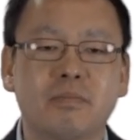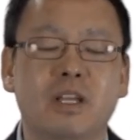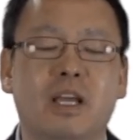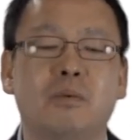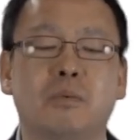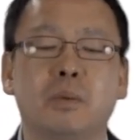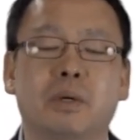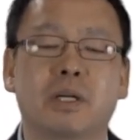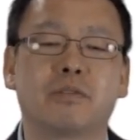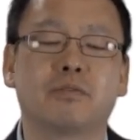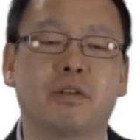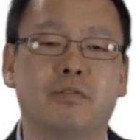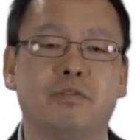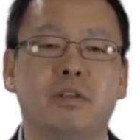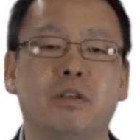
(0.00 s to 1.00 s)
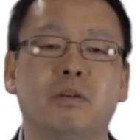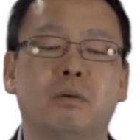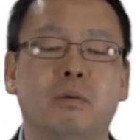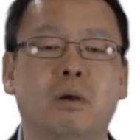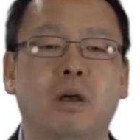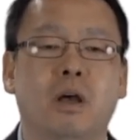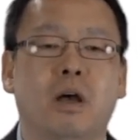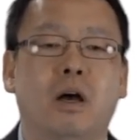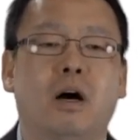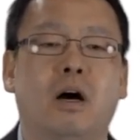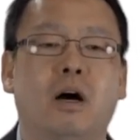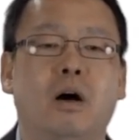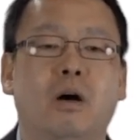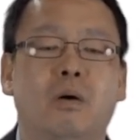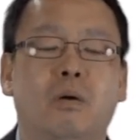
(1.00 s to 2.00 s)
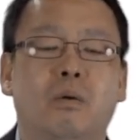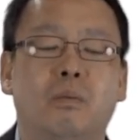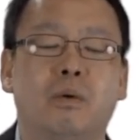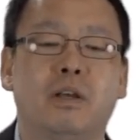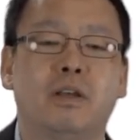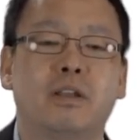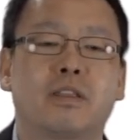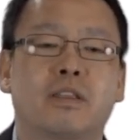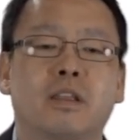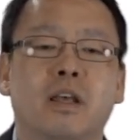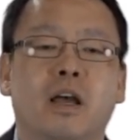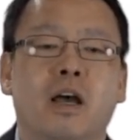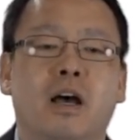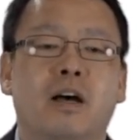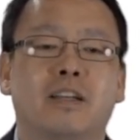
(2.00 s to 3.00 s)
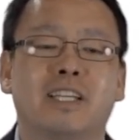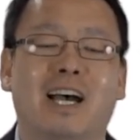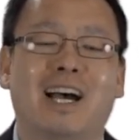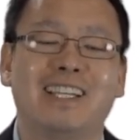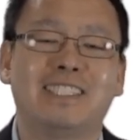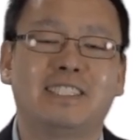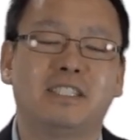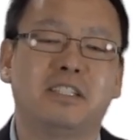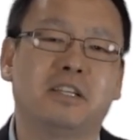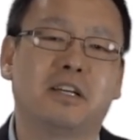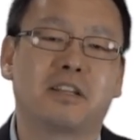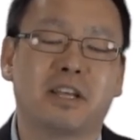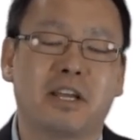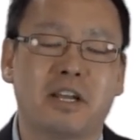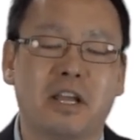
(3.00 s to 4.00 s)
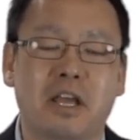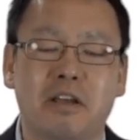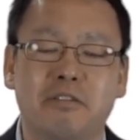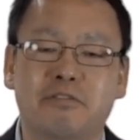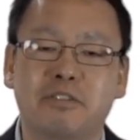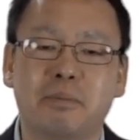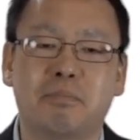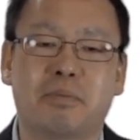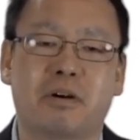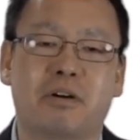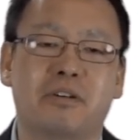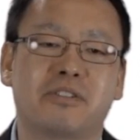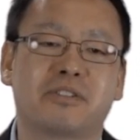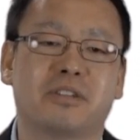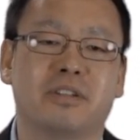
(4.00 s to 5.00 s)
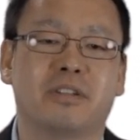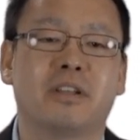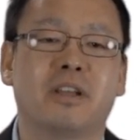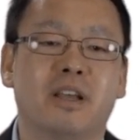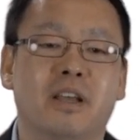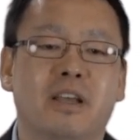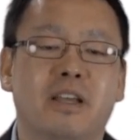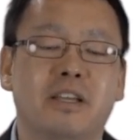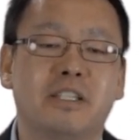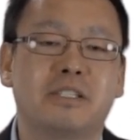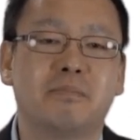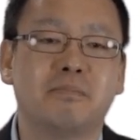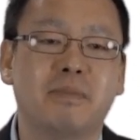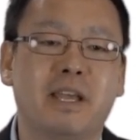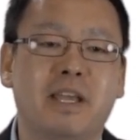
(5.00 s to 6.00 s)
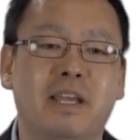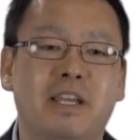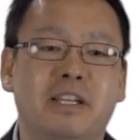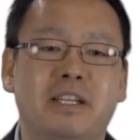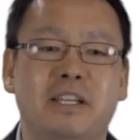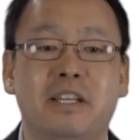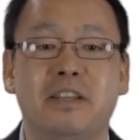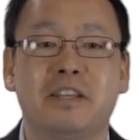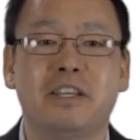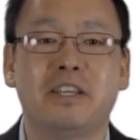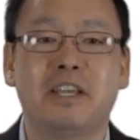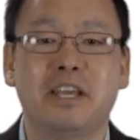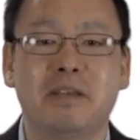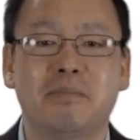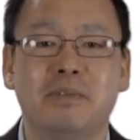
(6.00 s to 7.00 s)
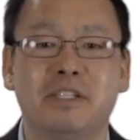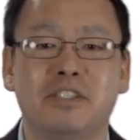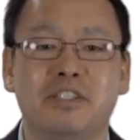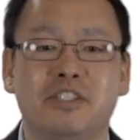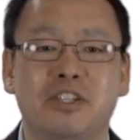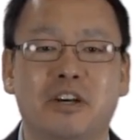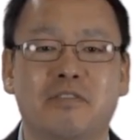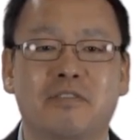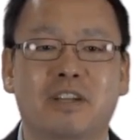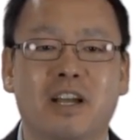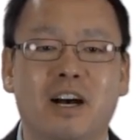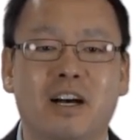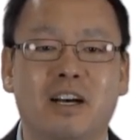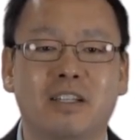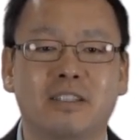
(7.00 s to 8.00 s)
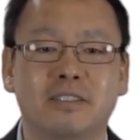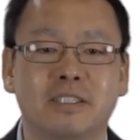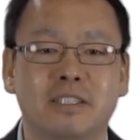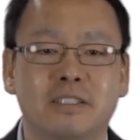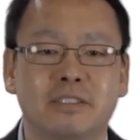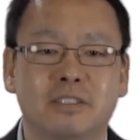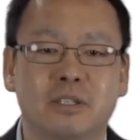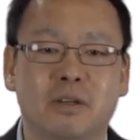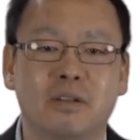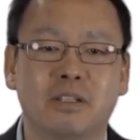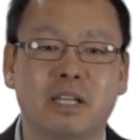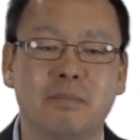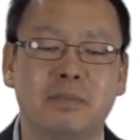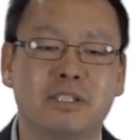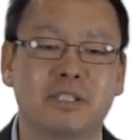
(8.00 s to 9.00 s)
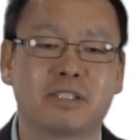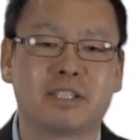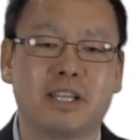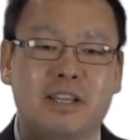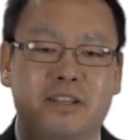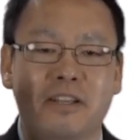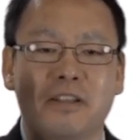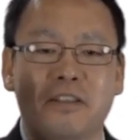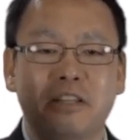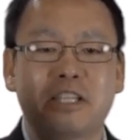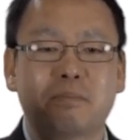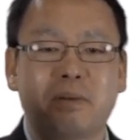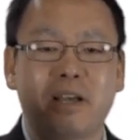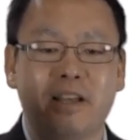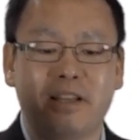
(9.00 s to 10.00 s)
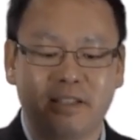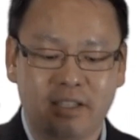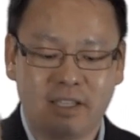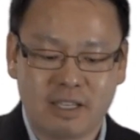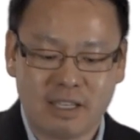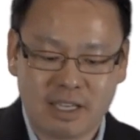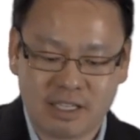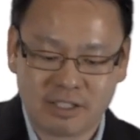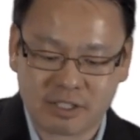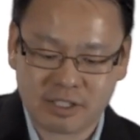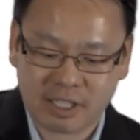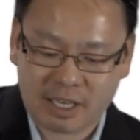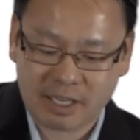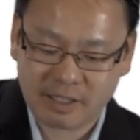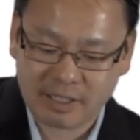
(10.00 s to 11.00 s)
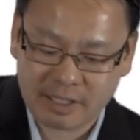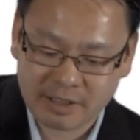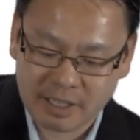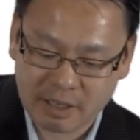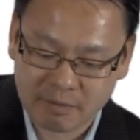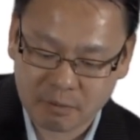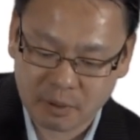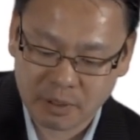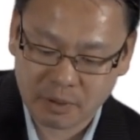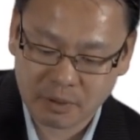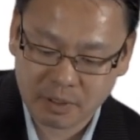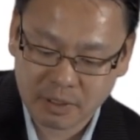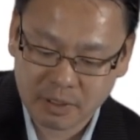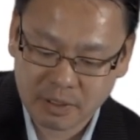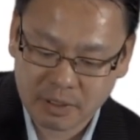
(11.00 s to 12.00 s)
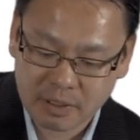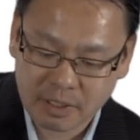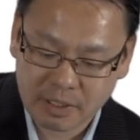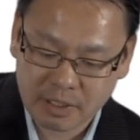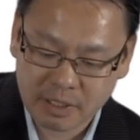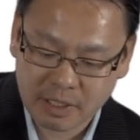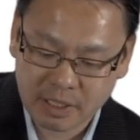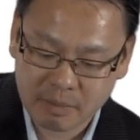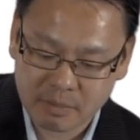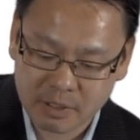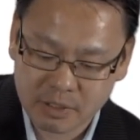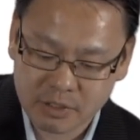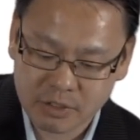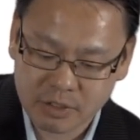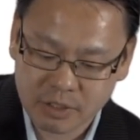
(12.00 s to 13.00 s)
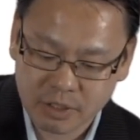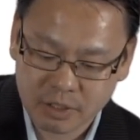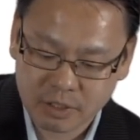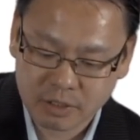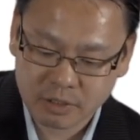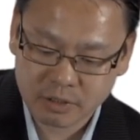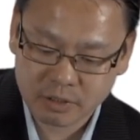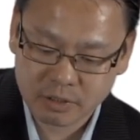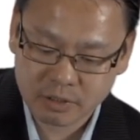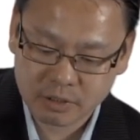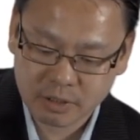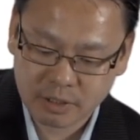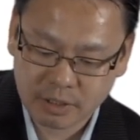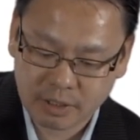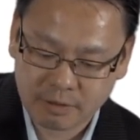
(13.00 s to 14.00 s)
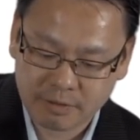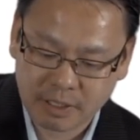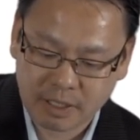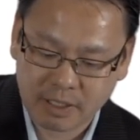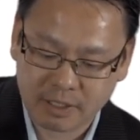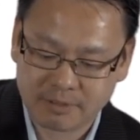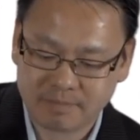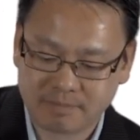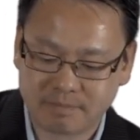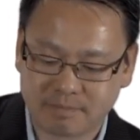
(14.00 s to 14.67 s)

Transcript: And we want to review with the idea that every person is made in the image of God. So let me just take this pen and just highlight that for you. The image of God.